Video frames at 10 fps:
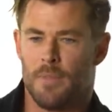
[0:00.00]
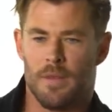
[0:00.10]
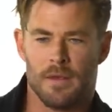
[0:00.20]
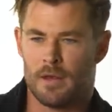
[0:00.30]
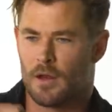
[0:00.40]

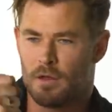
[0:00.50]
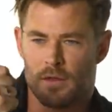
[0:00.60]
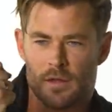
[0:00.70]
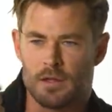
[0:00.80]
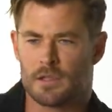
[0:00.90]
the, you know the,
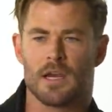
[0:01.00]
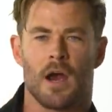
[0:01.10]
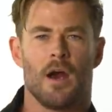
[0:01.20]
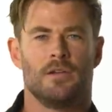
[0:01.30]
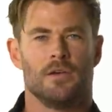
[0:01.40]
the, this
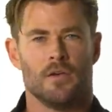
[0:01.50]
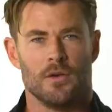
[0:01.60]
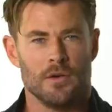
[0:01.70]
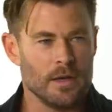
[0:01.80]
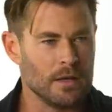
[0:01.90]
character
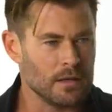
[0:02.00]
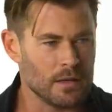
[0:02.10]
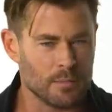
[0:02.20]
and, and,